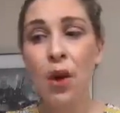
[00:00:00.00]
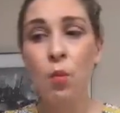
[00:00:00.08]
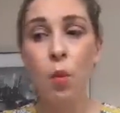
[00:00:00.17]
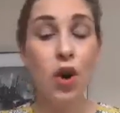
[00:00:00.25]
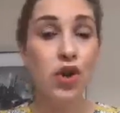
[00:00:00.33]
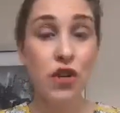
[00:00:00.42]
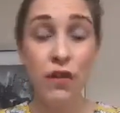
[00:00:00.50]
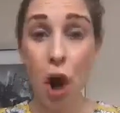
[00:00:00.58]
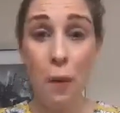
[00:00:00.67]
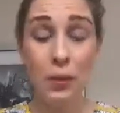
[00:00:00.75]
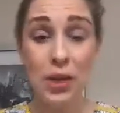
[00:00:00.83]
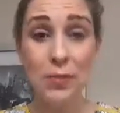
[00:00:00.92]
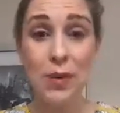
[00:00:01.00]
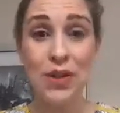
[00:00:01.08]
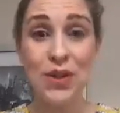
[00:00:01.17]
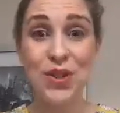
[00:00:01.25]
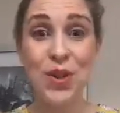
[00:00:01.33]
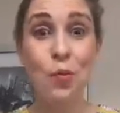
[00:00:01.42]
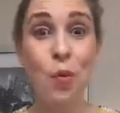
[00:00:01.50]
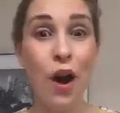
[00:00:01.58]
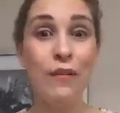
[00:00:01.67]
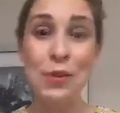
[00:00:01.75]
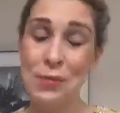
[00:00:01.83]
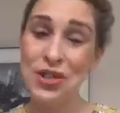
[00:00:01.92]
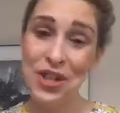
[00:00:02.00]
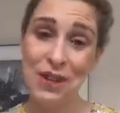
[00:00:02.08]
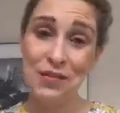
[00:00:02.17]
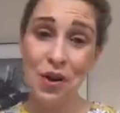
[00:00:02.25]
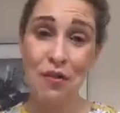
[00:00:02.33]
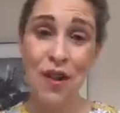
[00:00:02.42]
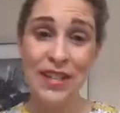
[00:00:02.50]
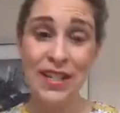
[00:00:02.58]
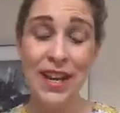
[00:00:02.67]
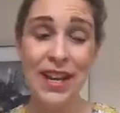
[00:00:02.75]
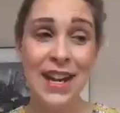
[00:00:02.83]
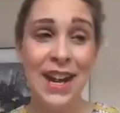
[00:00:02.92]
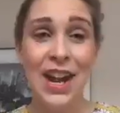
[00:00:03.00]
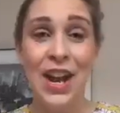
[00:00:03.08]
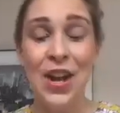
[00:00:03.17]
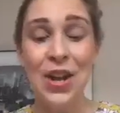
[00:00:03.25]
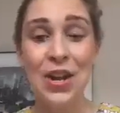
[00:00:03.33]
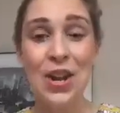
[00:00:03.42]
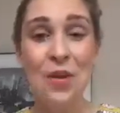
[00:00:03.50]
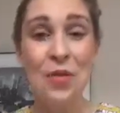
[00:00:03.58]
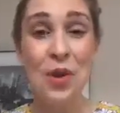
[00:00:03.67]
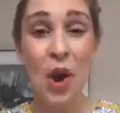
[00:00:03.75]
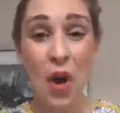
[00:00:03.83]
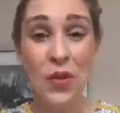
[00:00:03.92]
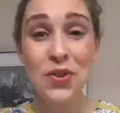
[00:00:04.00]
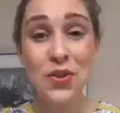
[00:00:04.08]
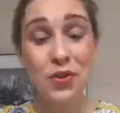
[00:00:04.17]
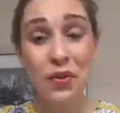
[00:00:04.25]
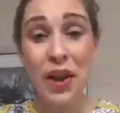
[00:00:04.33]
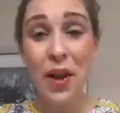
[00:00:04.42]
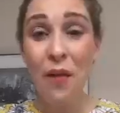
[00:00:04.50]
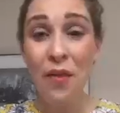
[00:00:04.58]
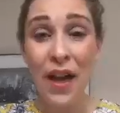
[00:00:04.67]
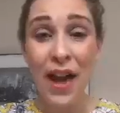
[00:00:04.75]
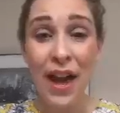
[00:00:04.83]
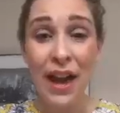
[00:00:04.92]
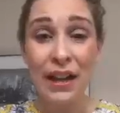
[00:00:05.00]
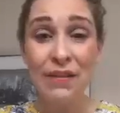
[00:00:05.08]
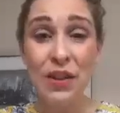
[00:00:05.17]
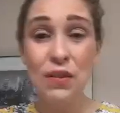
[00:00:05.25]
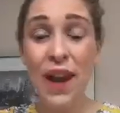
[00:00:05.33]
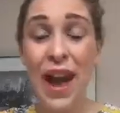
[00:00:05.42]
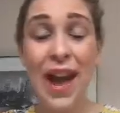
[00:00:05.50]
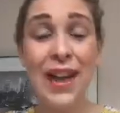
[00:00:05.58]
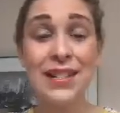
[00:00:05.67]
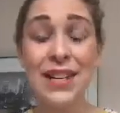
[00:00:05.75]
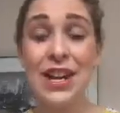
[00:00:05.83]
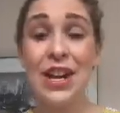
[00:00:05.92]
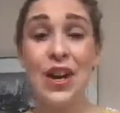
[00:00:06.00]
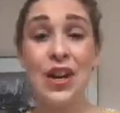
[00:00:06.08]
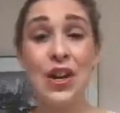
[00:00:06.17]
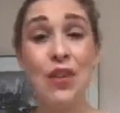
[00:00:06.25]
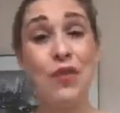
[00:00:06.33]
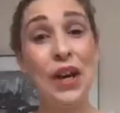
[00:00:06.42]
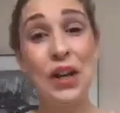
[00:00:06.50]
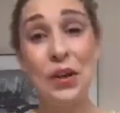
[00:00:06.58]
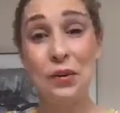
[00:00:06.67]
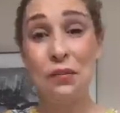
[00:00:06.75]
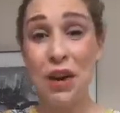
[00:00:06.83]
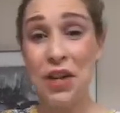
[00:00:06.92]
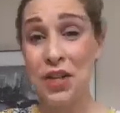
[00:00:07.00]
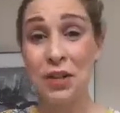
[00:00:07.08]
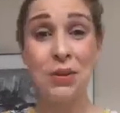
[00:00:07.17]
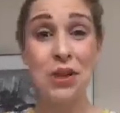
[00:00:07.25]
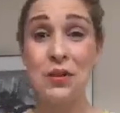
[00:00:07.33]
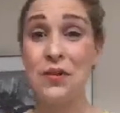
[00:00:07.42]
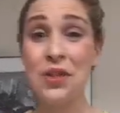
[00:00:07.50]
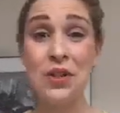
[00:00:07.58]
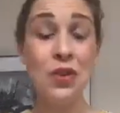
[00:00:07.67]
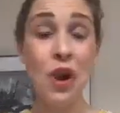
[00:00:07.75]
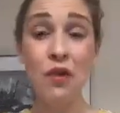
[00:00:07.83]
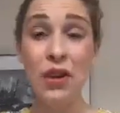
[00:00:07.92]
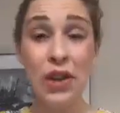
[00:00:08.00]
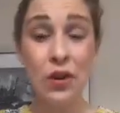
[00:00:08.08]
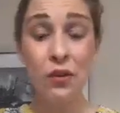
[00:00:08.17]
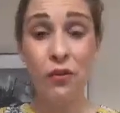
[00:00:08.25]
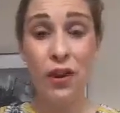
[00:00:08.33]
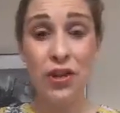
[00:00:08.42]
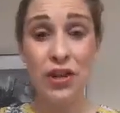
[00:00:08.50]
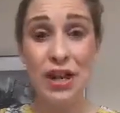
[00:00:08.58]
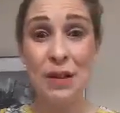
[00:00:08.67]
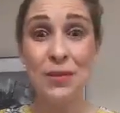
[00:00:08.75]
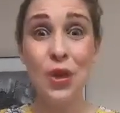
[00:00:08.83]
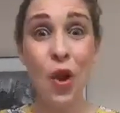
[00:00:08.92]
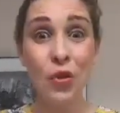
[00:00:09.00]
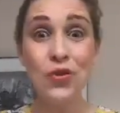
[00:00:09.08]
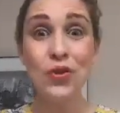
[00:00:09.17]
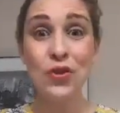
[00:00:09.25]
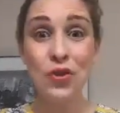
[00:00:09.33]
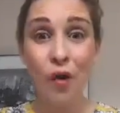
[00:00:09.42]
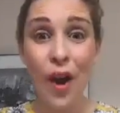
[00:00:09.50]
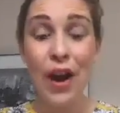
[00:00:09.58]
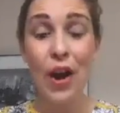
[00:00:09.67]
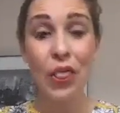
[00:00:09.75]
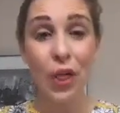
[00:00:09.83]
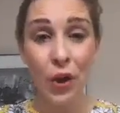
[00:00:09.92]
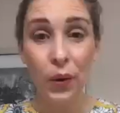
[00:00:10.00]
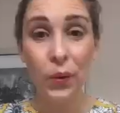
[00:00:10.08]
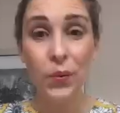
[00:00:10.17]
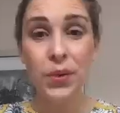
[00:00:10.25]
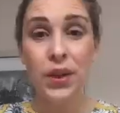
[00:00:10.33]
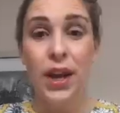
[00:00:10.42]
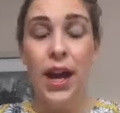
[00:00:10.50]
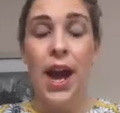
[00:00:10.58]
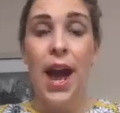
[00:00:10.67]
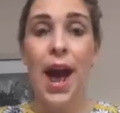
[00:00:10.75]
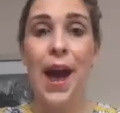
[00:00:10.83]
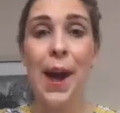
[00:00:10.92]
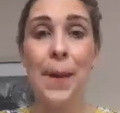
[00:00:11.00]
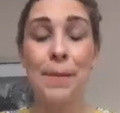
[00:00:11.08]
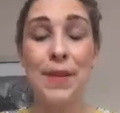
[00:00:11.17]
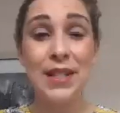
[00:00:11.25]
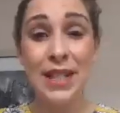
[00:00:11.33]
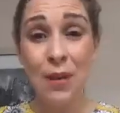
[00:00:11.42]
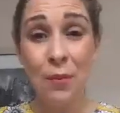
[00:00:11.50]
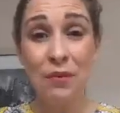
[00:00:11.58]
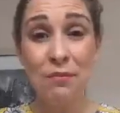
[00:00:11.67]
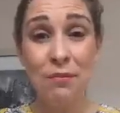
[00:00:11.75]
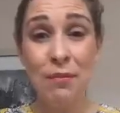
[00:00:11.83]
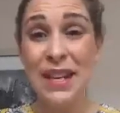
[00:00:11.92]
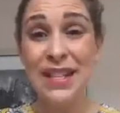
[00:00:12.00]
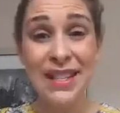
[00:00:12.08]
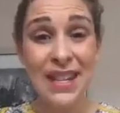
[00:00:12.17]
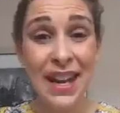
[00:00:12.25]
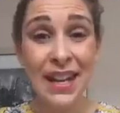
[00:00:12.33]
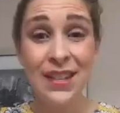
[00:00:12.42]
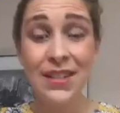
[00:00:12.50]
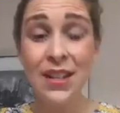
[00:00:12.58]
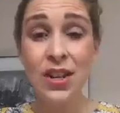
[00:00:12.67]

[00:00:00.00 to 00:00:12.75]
What's your accomplishment? So what have you achieved already? You know, concentrate on that. If you've had, you know, really good friendships and you've still got really good friendships, concentrate on those. The same with business.